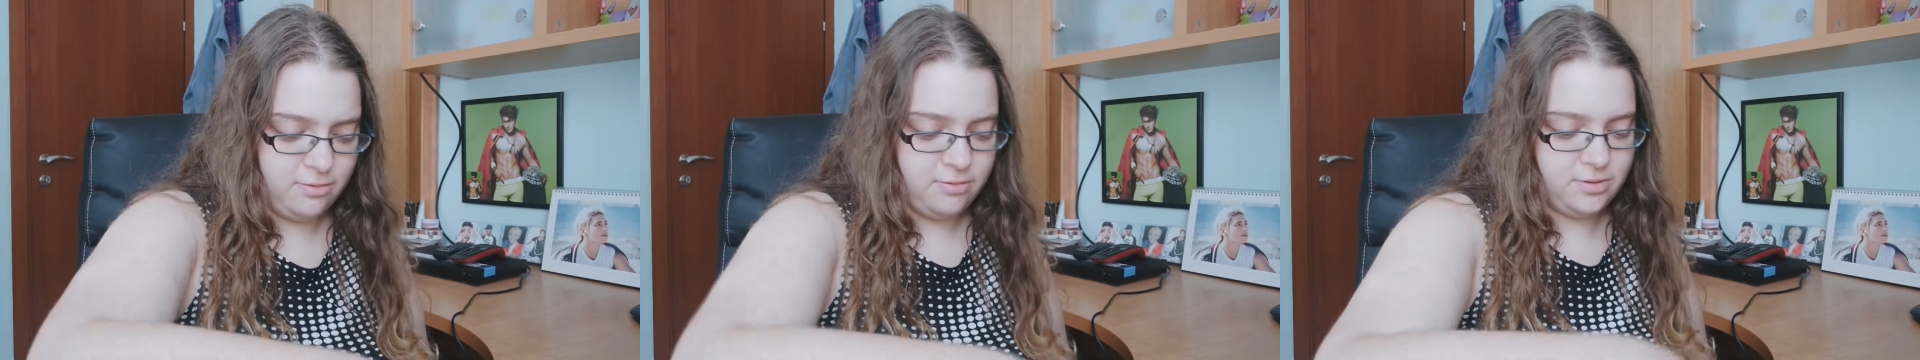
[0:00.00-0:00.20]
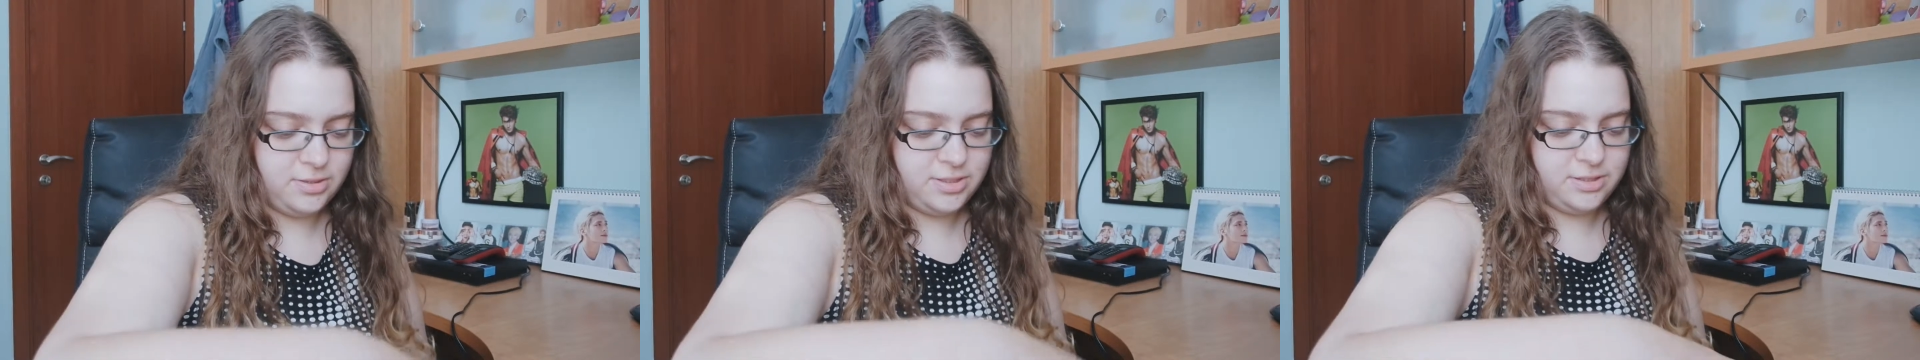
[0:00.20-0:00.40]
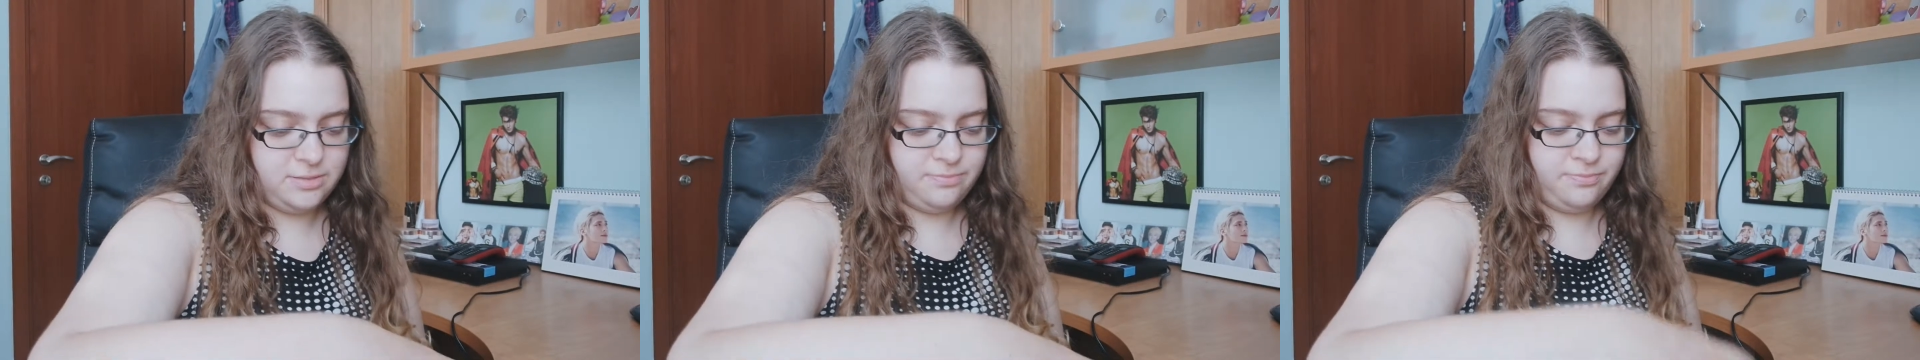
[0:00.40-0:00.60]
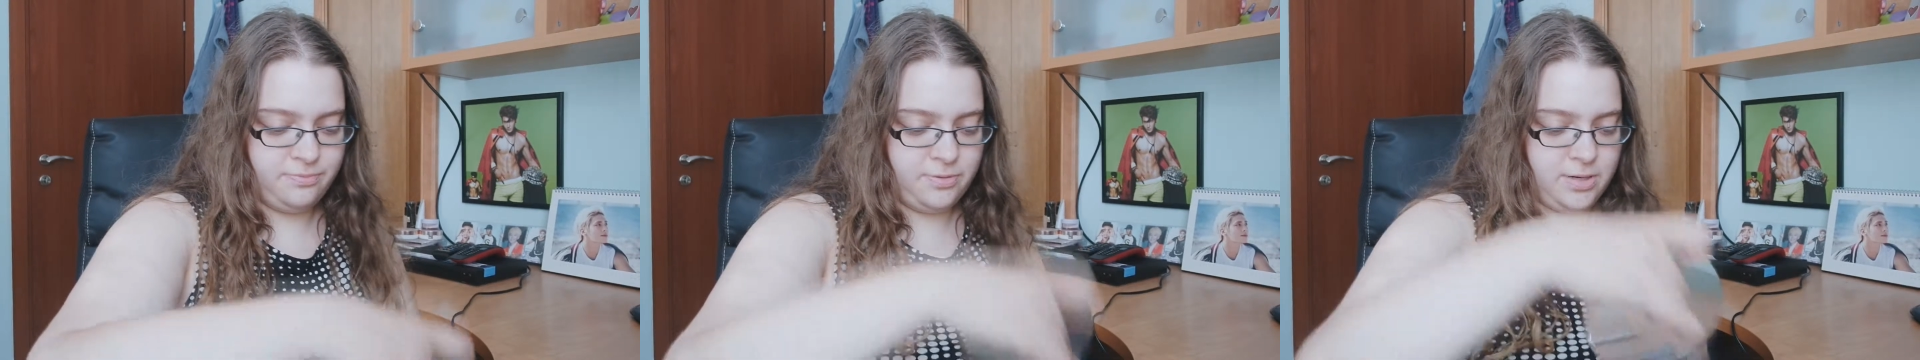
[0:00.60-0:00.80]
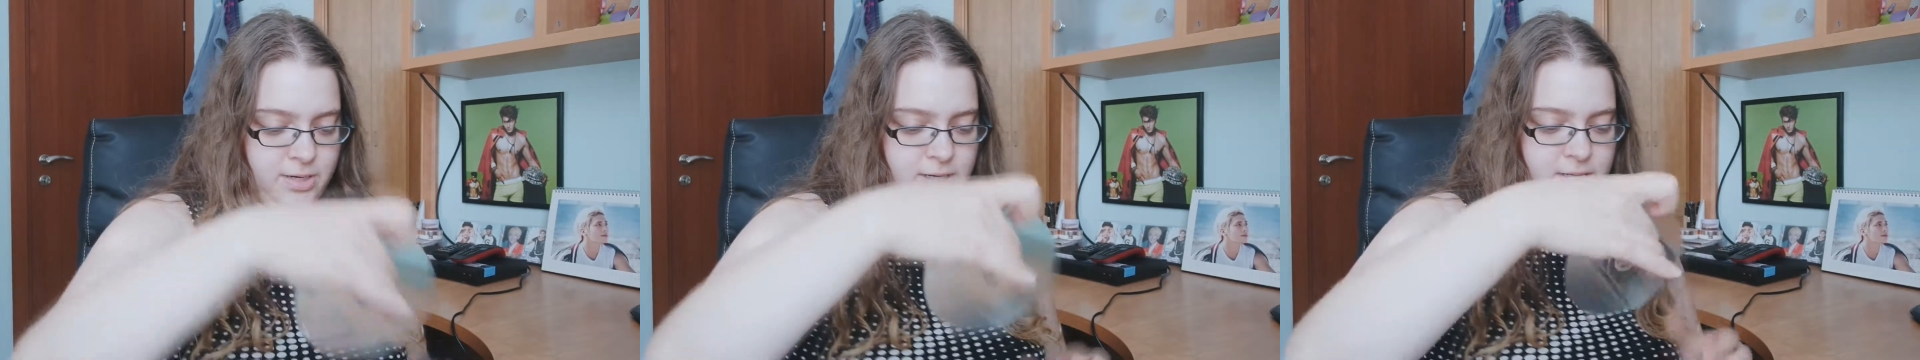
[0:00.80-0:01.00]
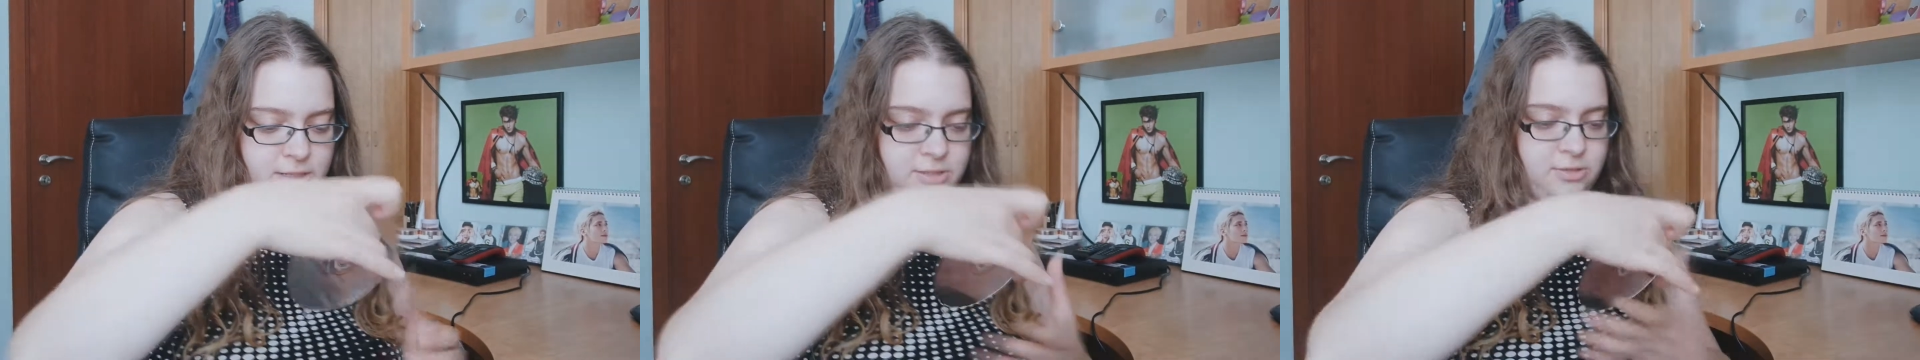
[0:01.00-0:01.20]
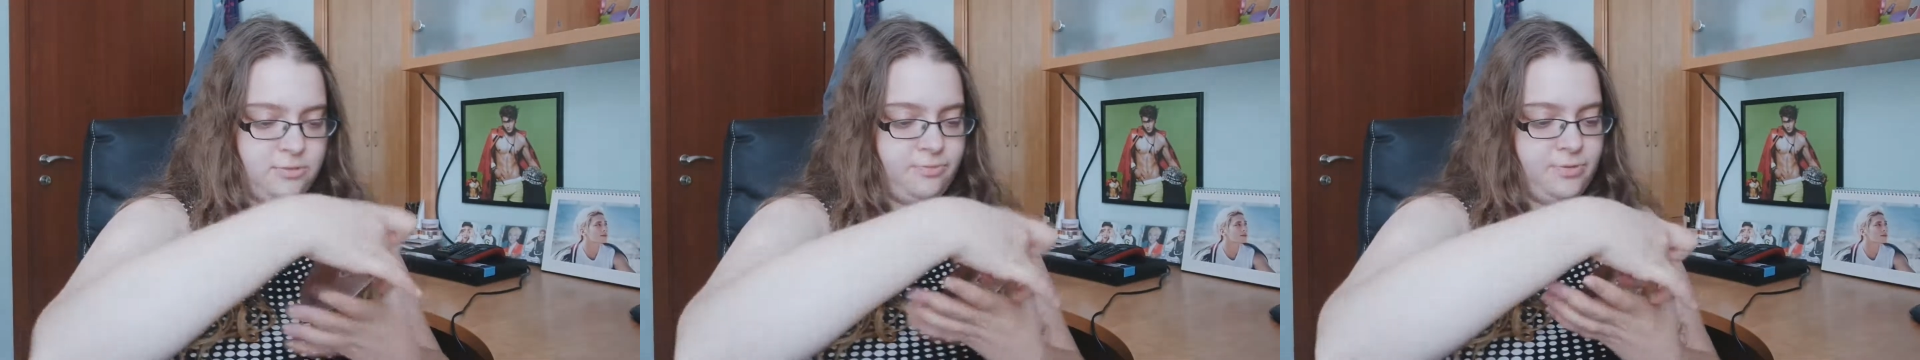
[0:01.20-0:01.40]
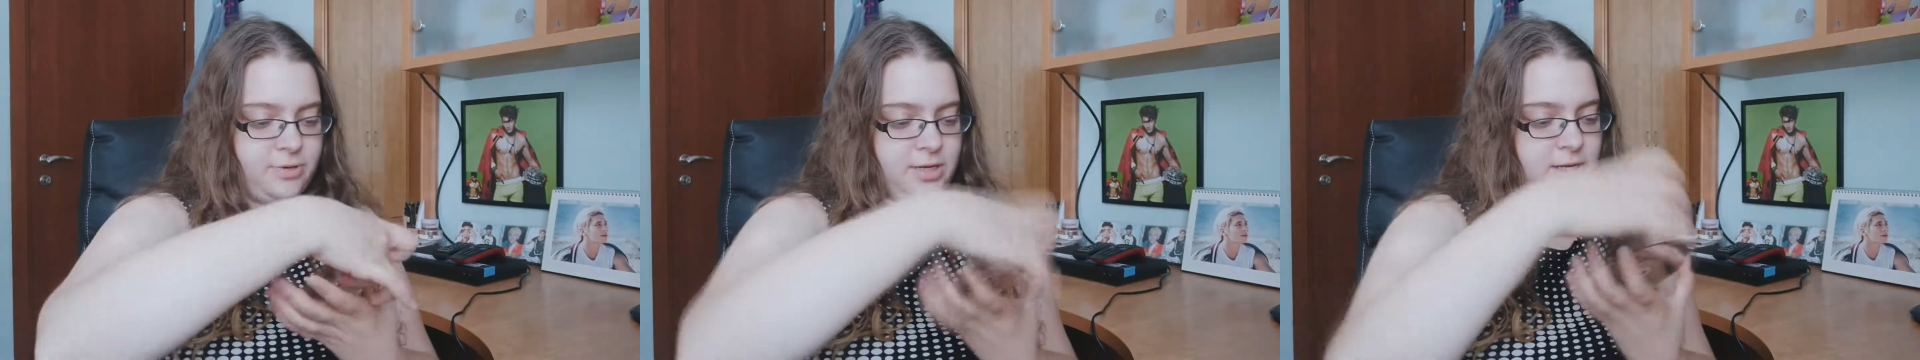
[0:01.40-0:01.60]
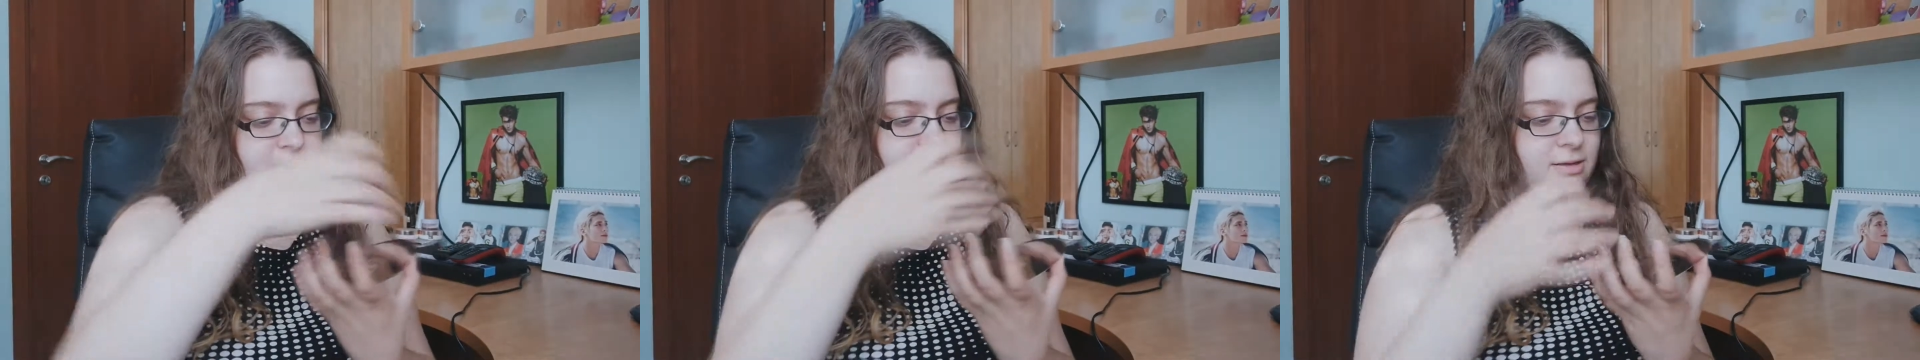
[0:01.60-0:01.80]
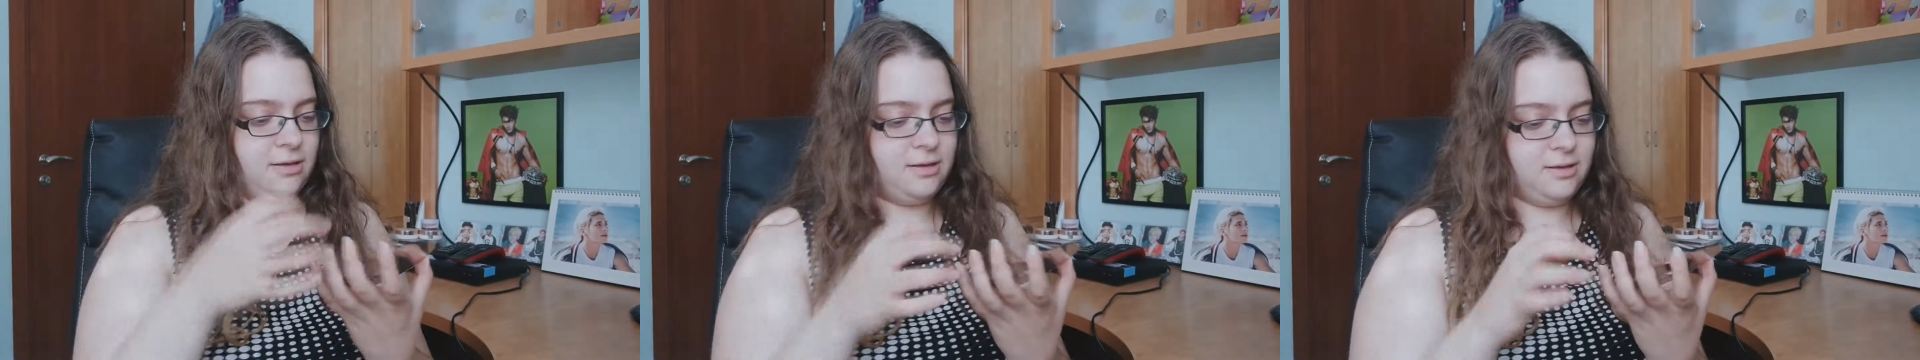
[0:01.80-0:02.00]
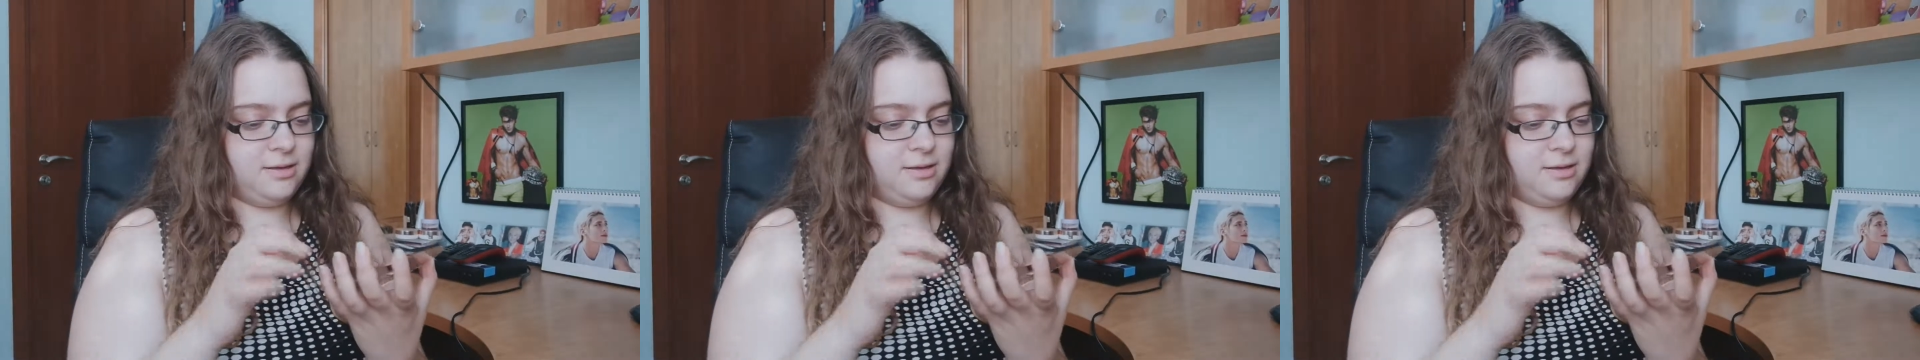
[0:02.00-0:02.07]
Oh, it's pretty. It's so pretty.